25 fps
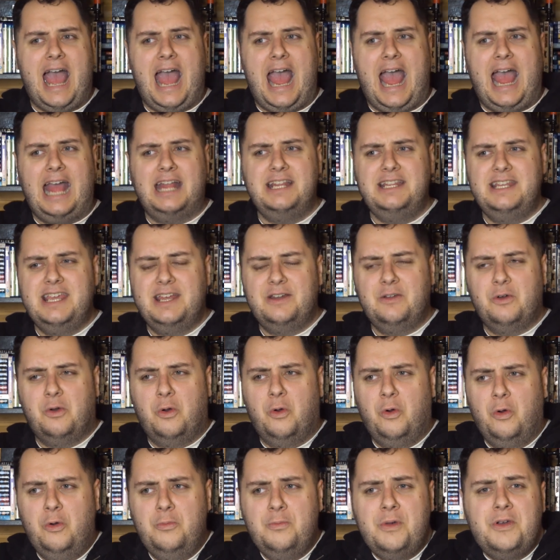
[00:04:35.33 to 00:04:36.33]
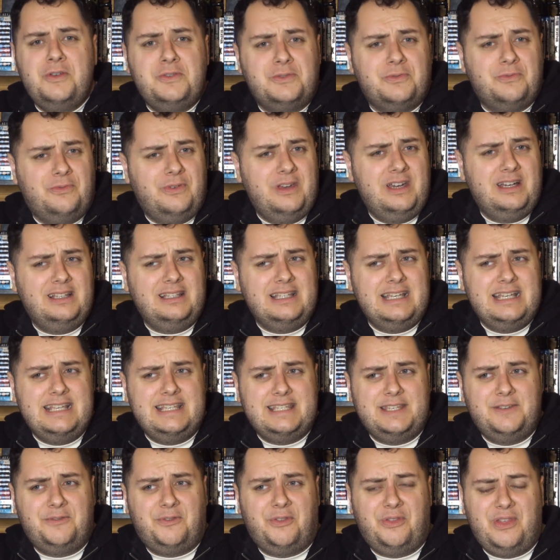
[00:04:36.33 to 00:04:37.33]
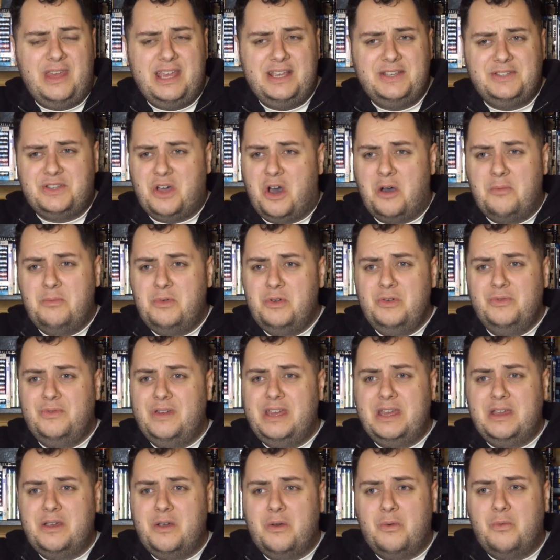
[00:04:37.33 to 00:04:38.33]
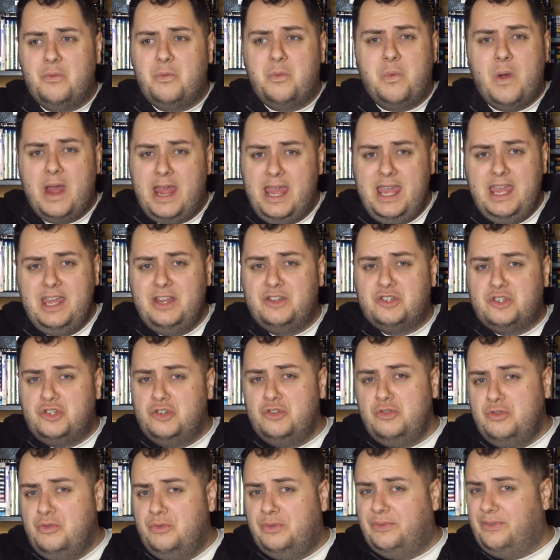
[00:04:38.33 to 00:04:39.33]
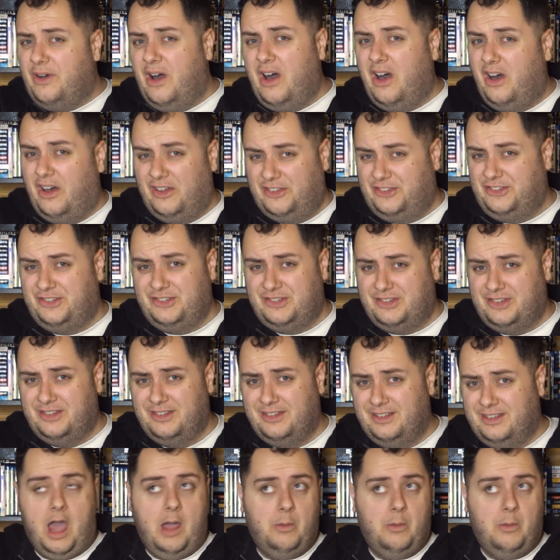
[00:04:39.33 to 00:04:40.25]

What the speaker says: and yet almost feel as if things are moving way too fast.